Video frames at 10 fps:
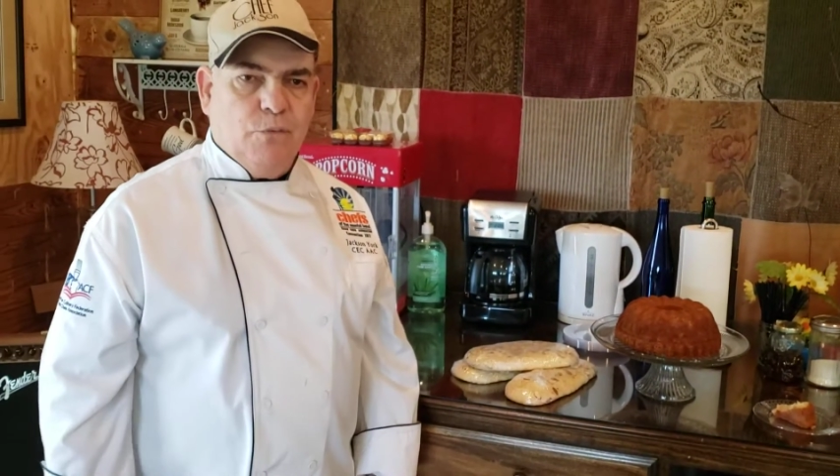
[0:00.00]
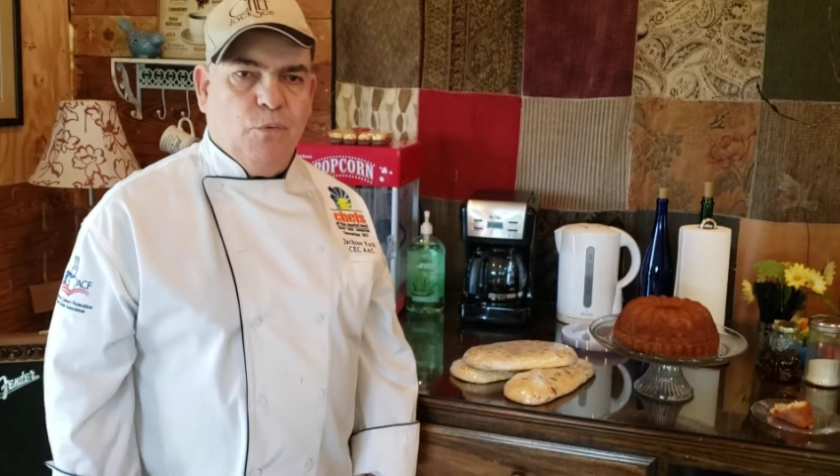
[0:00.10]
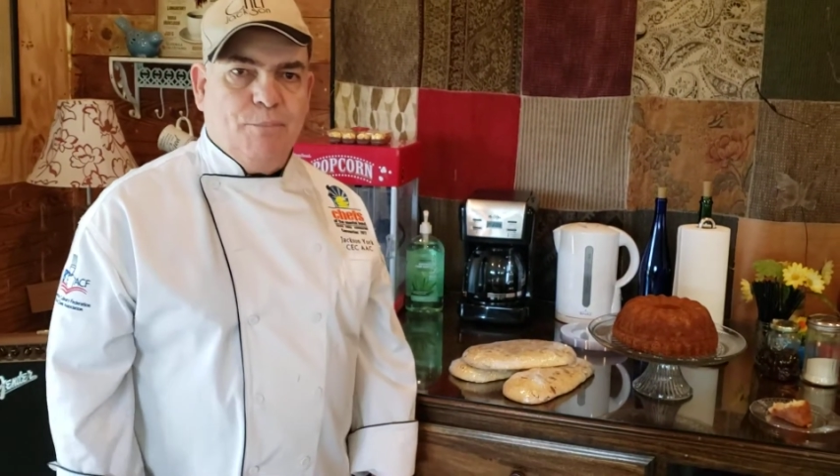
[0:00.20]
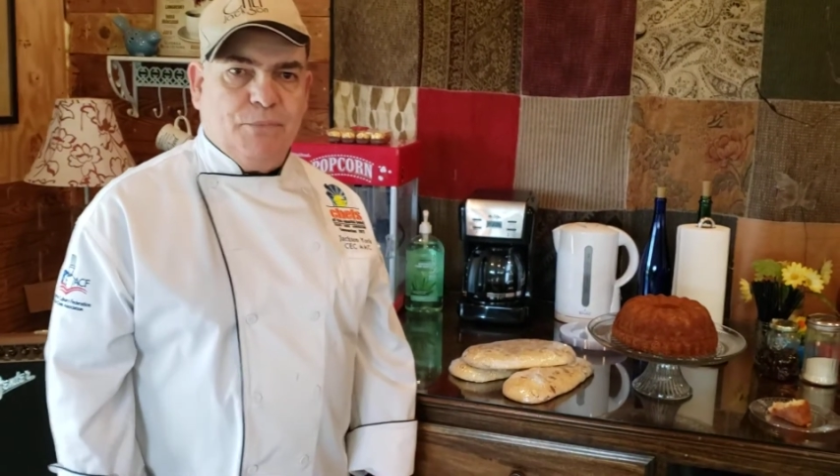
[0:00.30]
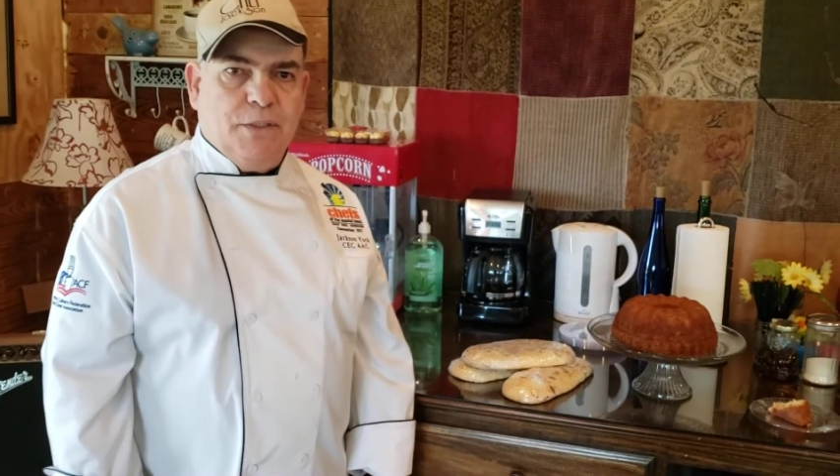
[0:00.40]

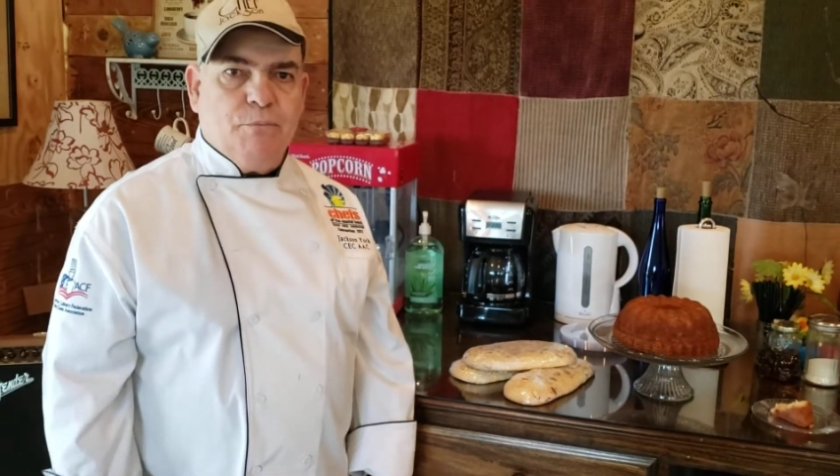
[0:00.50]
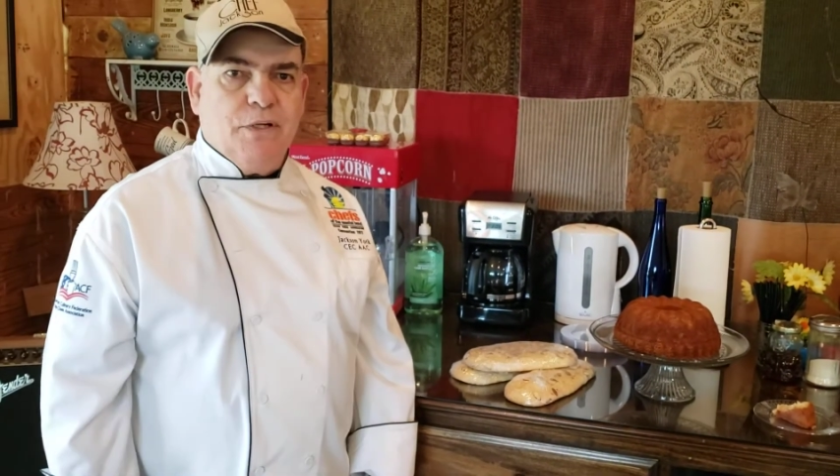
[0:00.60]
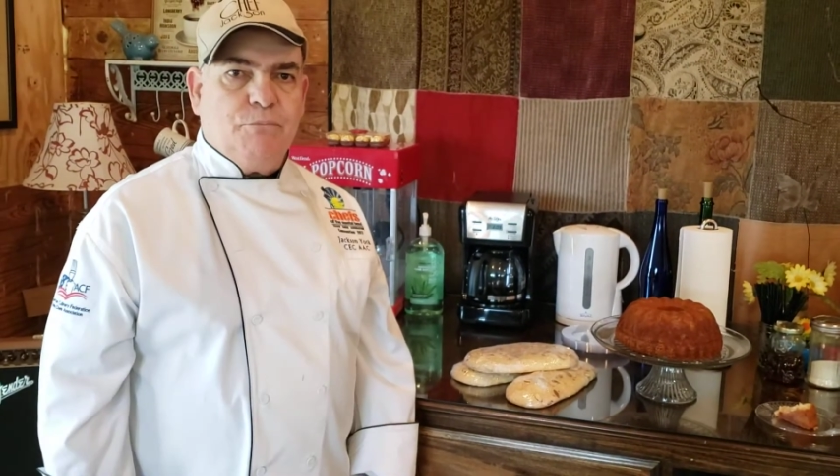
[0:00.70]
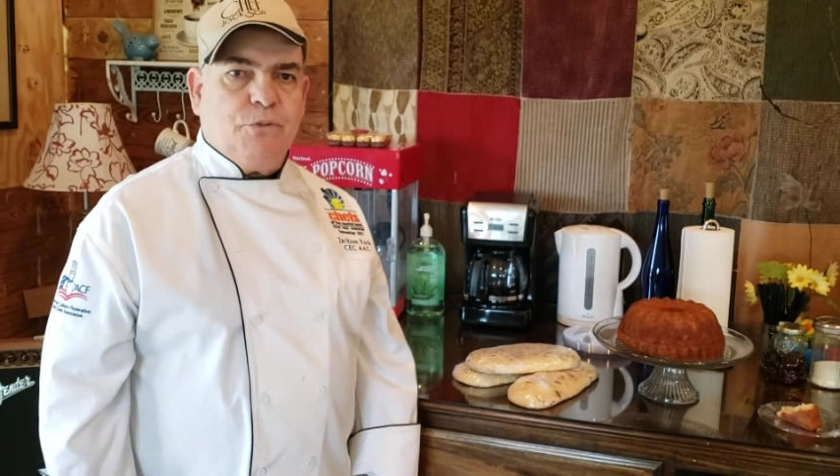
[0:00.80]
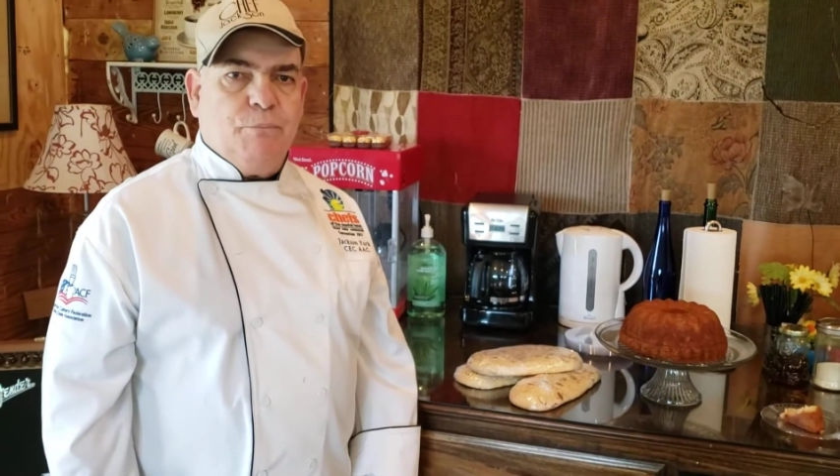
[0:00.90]
whip them
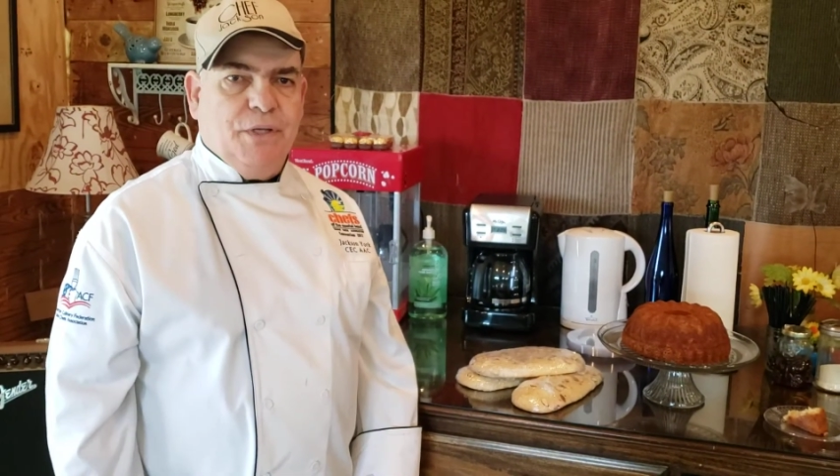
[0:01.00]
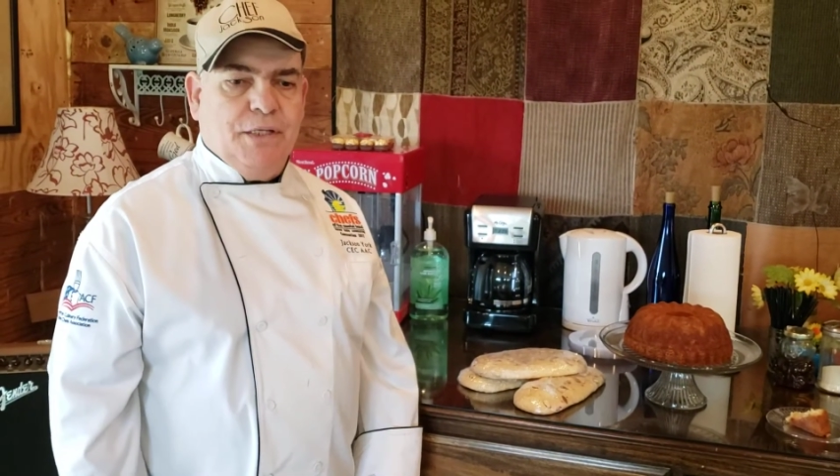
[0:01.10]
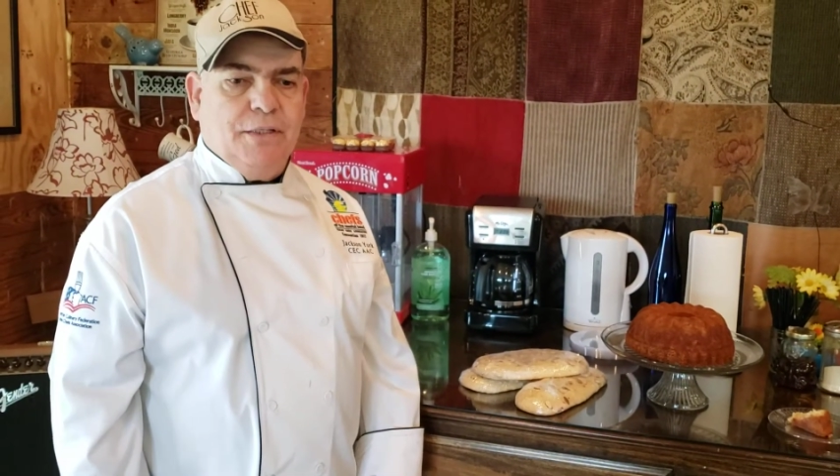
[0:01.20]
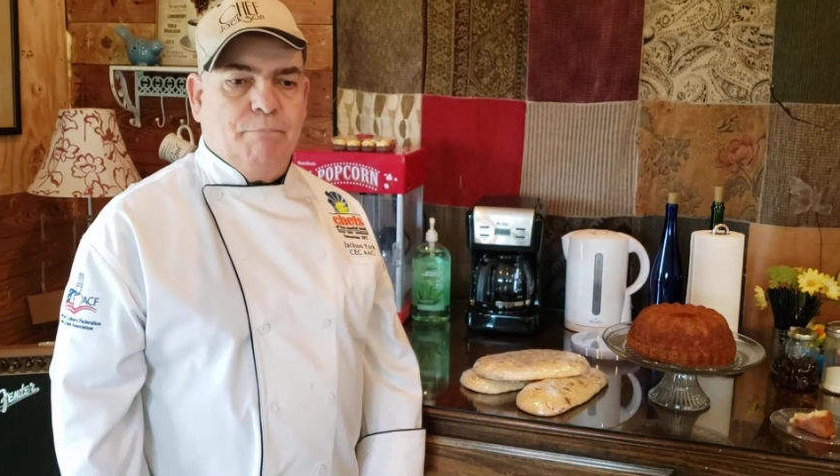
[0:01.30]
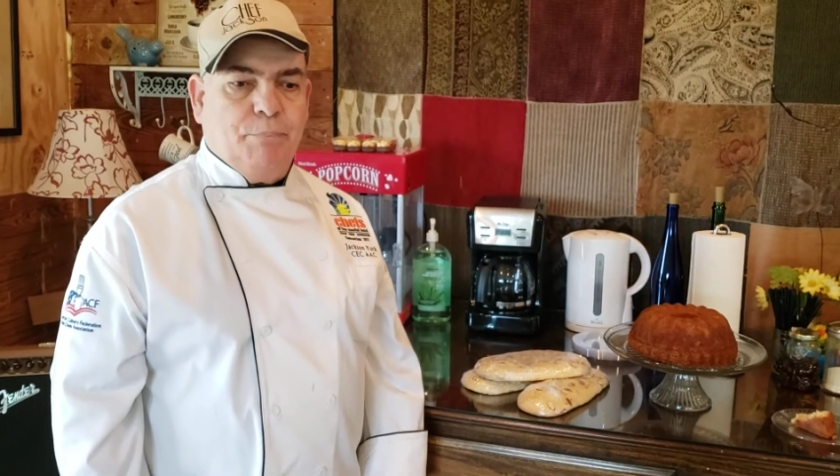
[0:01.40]
up to a
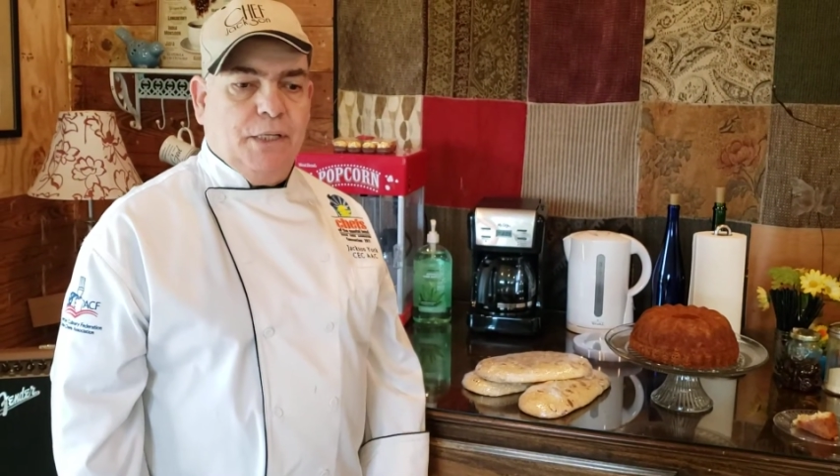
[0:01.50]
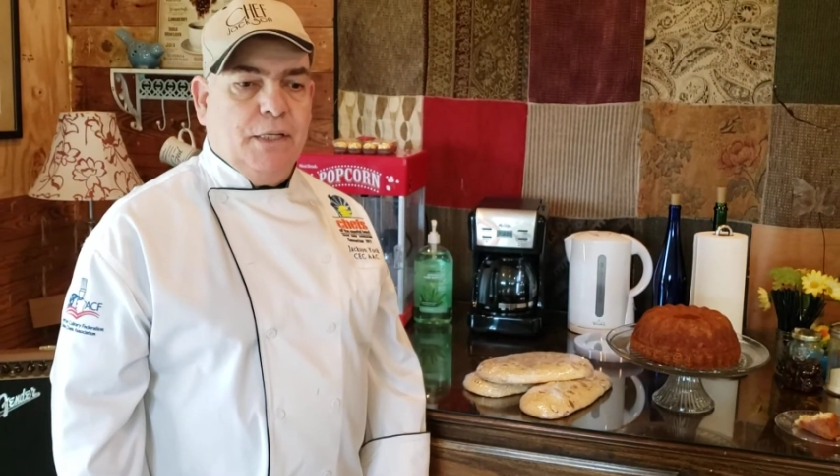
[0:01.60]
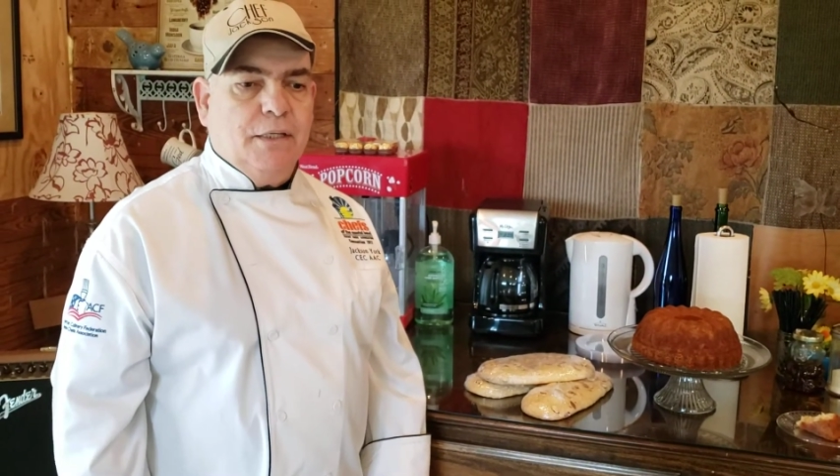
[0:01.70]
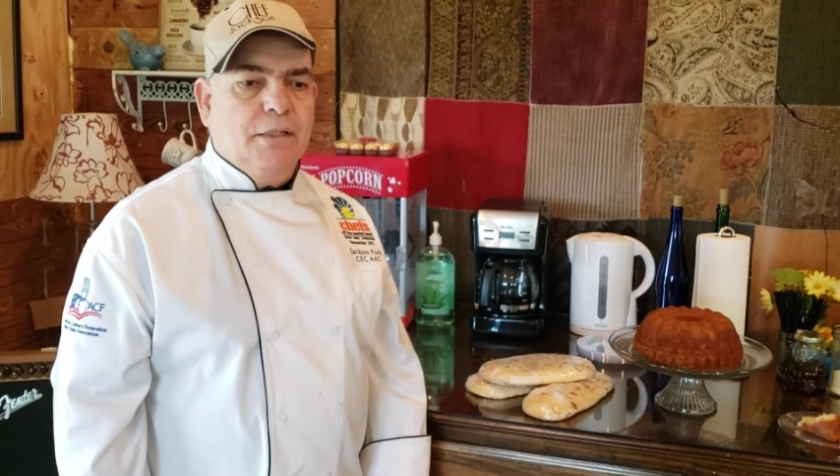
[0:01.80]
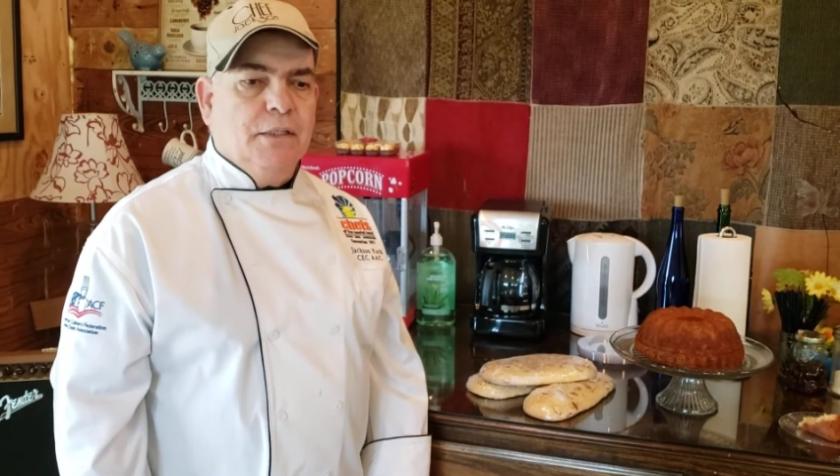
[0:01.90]
medium peak,